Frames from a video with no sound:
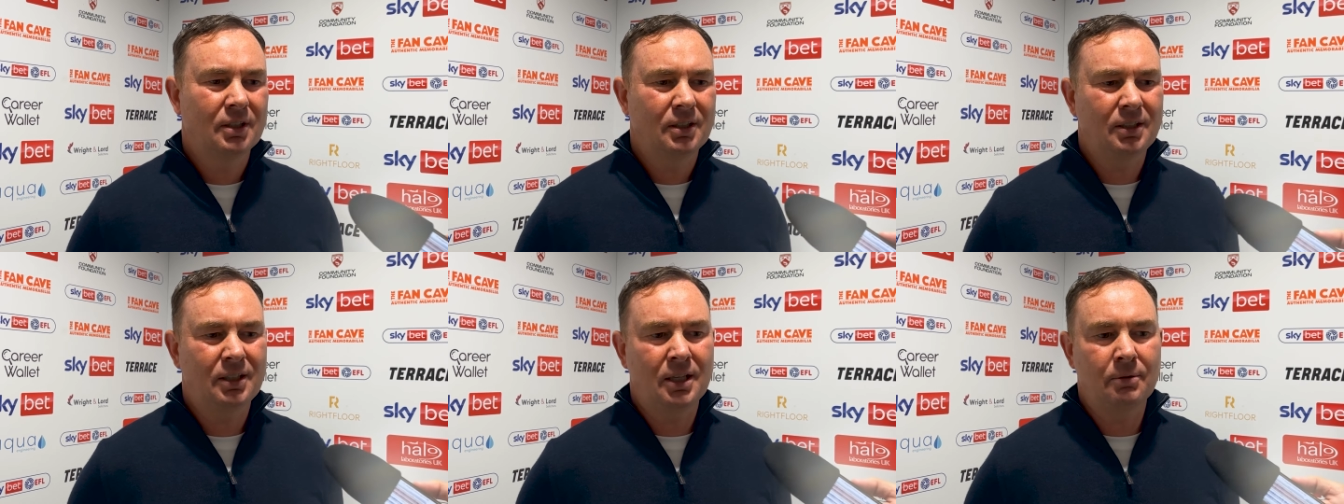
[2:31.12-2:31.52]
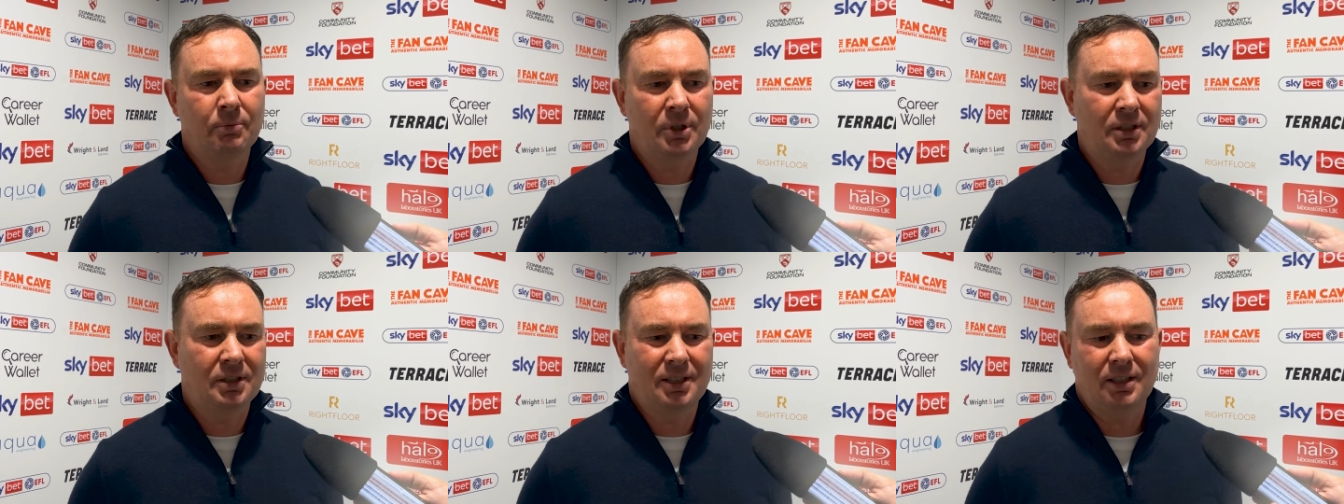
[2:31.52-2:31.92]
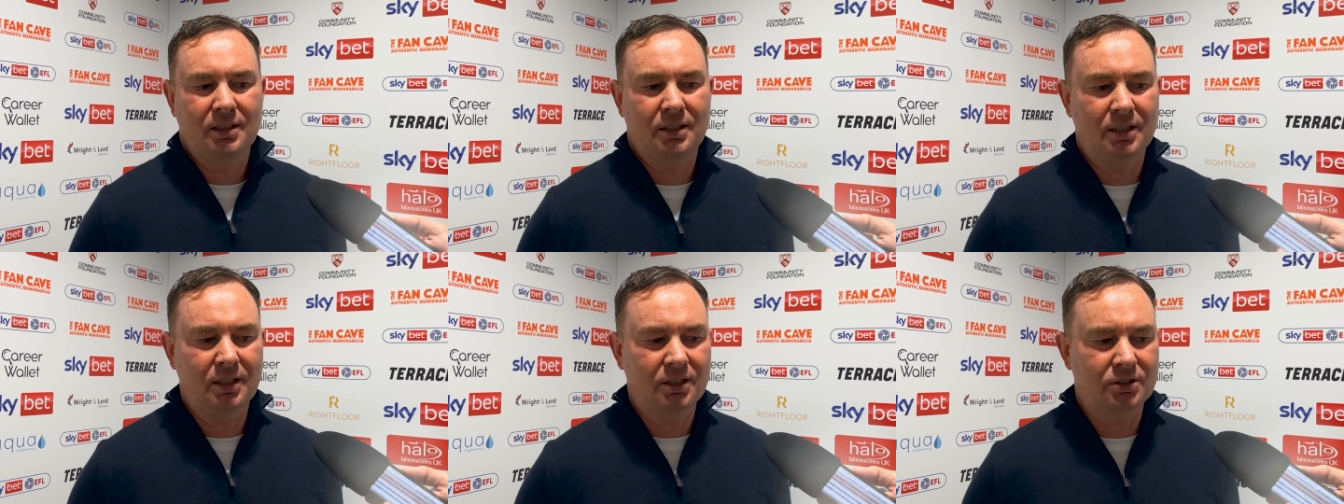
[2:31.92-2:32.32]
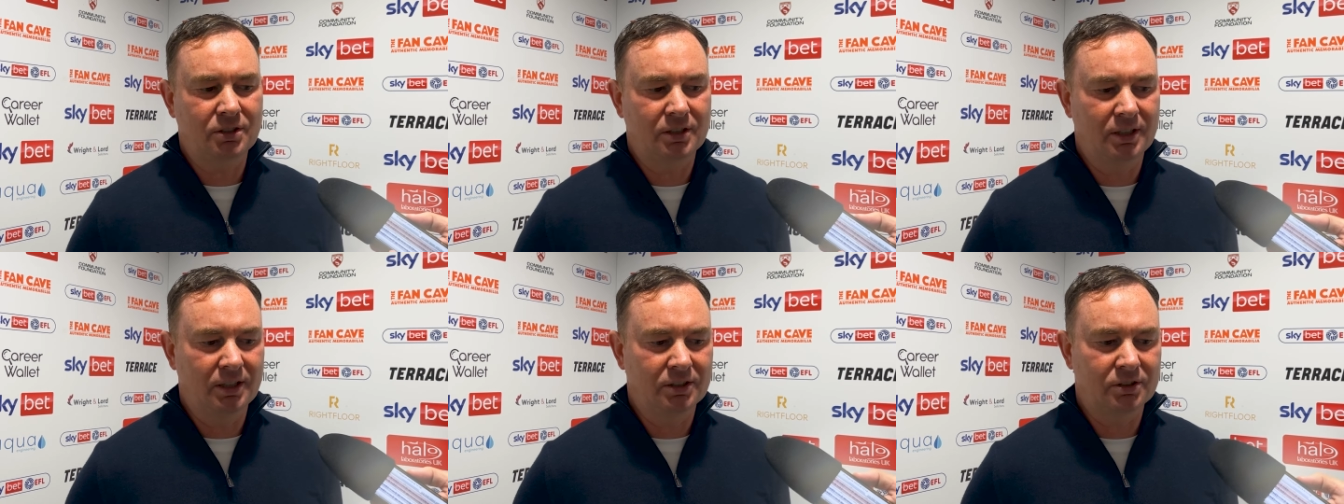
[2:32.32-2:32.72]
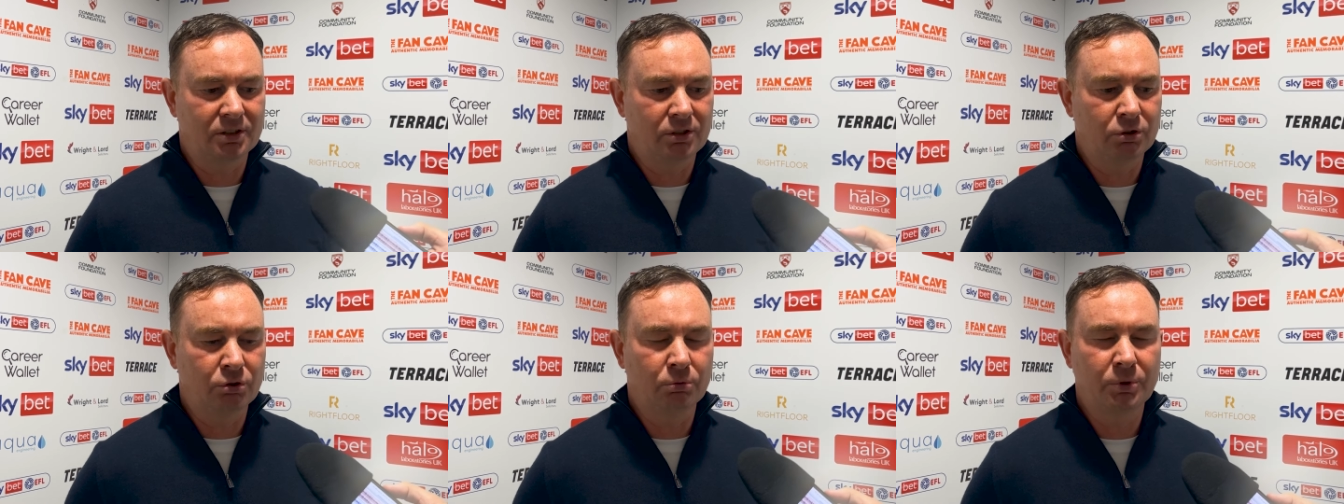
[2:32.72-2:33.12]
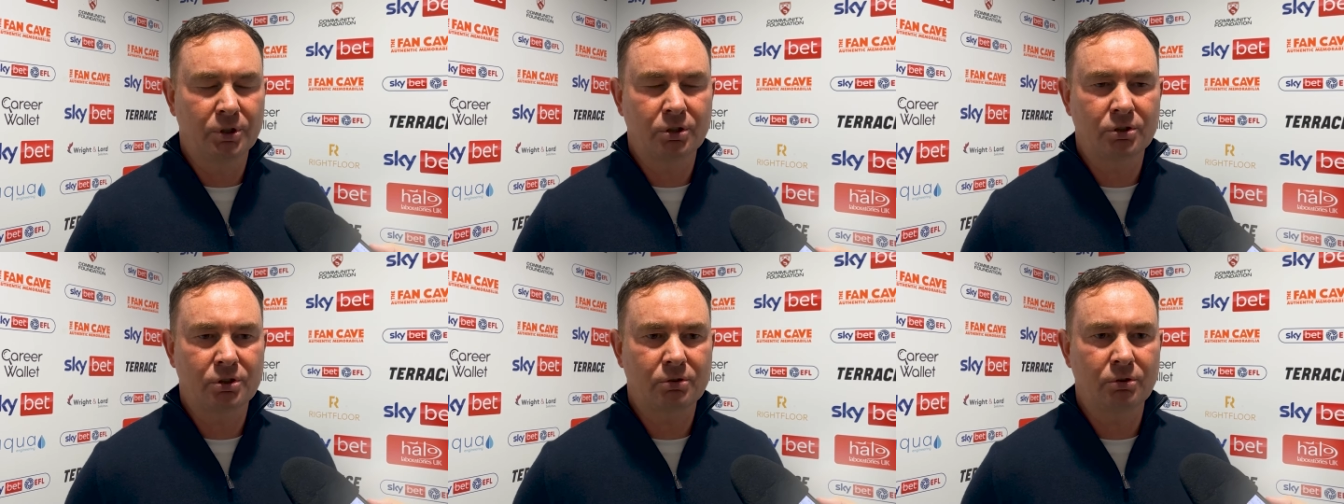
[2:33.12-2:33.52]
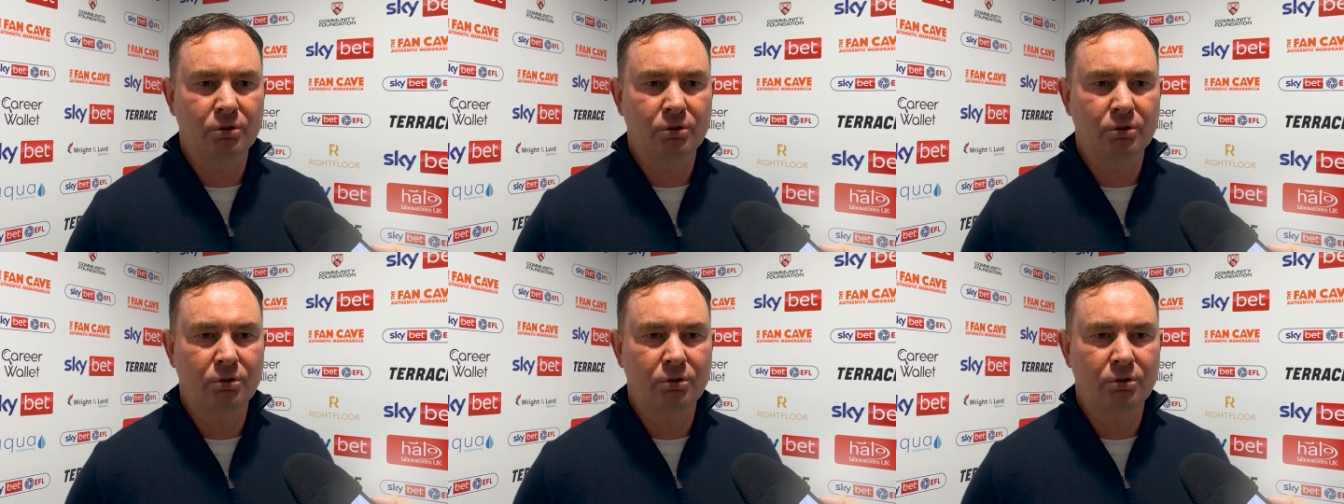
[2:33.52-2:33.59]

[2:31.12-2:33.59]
Yeah, it is and it isn't, you know, because,